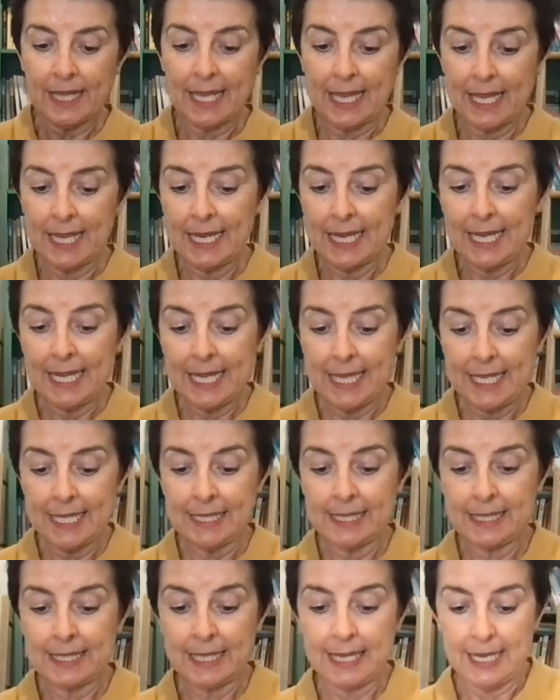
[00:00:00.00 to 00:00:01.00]
it
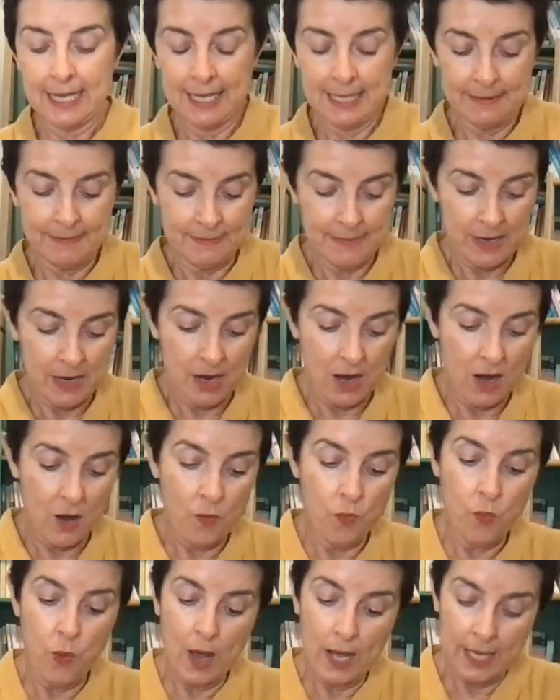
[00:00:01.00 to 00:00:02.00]
is
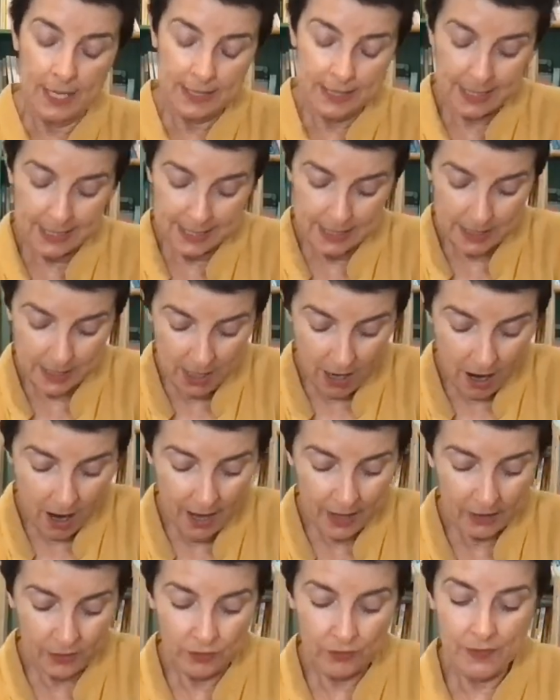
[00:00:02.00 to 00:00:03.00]
a
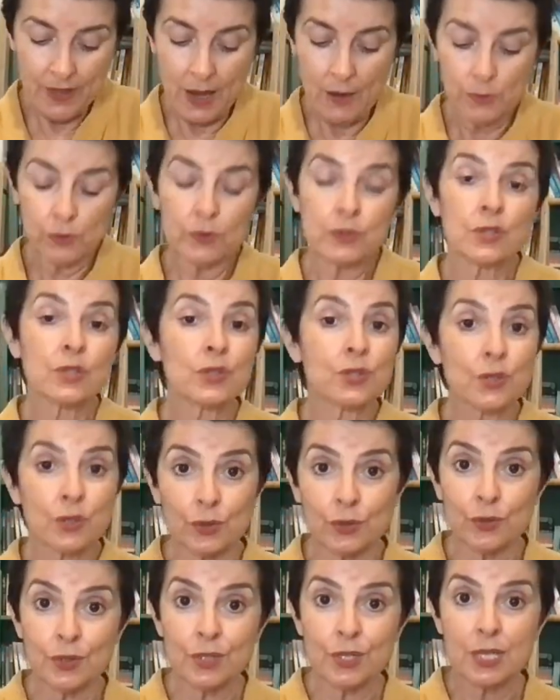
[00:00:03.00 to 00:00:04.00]
style that will
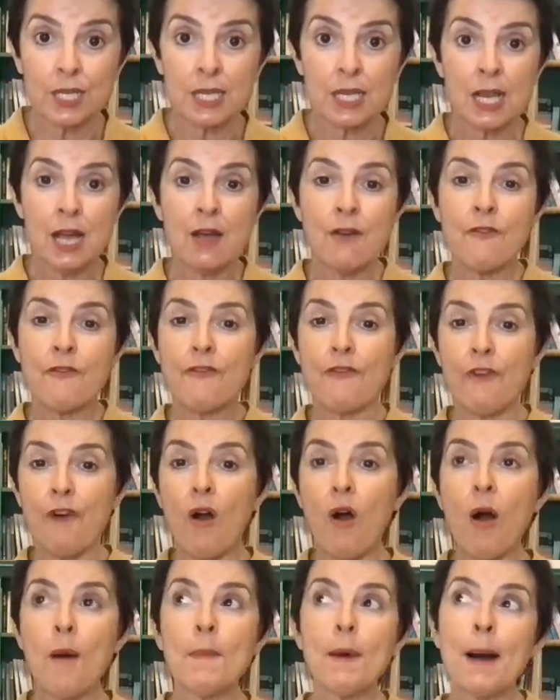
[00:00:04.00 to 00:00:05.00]
suit
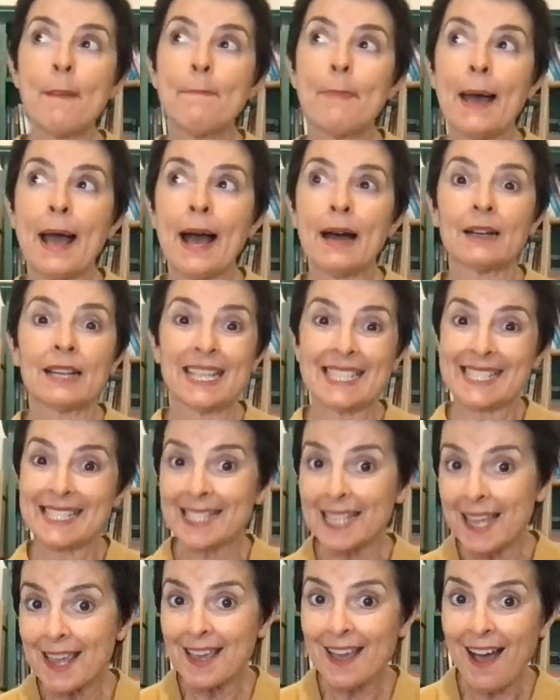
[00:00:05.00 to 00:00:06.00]
from about a
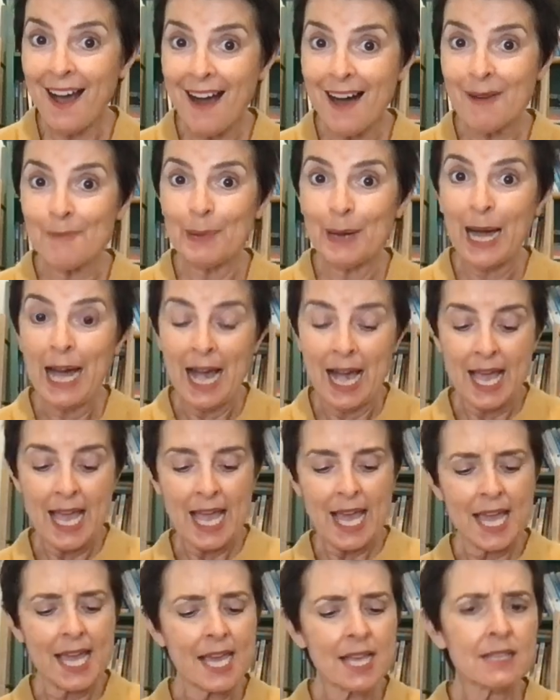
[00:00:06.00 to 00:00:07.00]
C cup
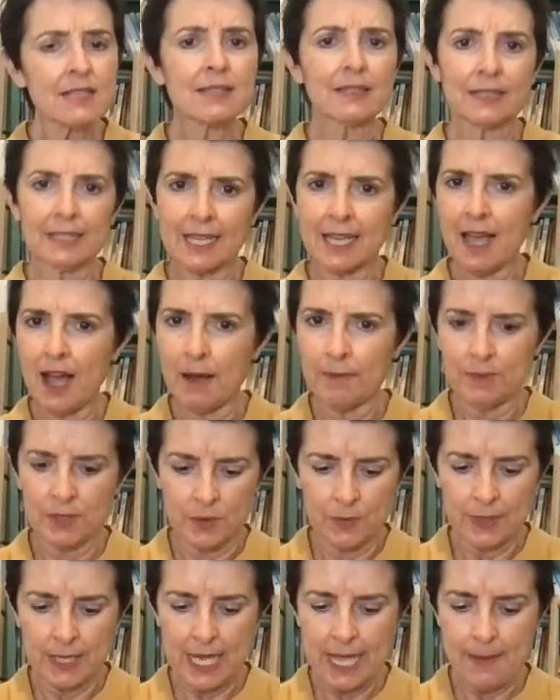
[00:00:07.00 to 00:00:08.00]
easily up
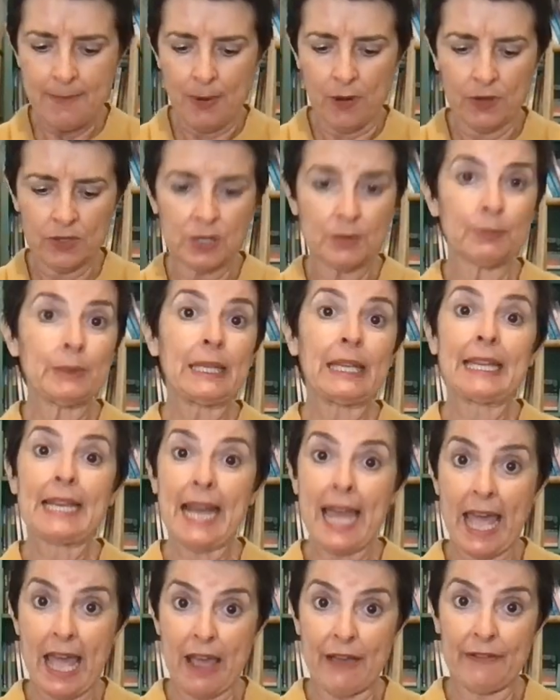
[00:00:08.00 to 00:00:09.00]
to an E, possibly an
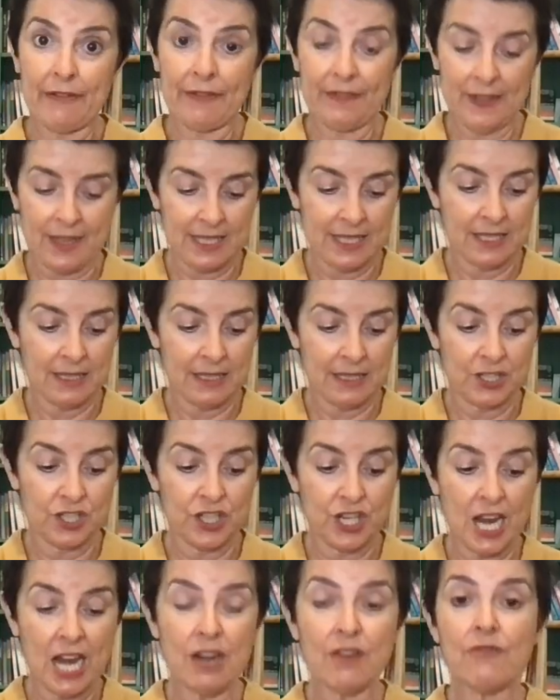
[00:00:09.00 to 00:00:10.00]
F. There's a
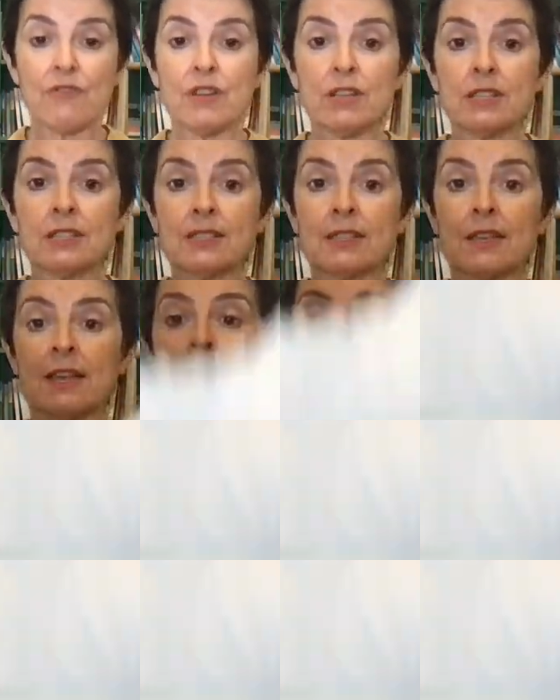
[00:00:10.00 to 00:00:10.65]
generous